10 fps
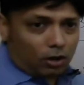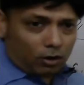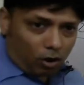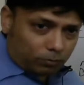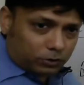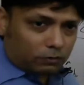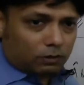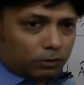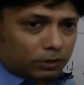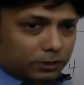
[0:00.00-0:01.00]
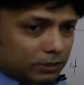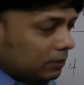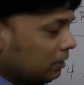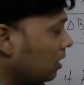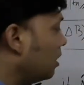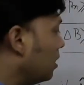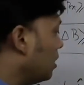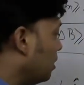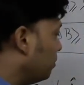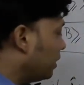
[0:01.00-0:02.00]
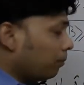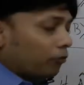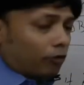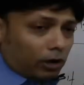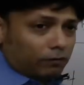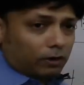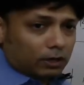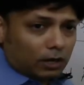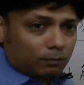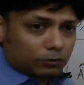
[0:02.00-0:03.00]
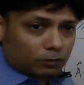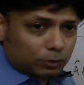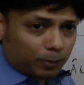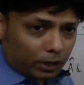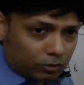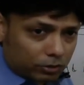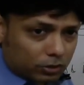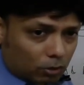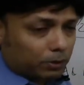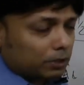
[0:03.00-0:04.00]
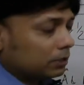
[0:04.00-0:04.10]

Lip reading: observables become relevant in terms of spectroscopy.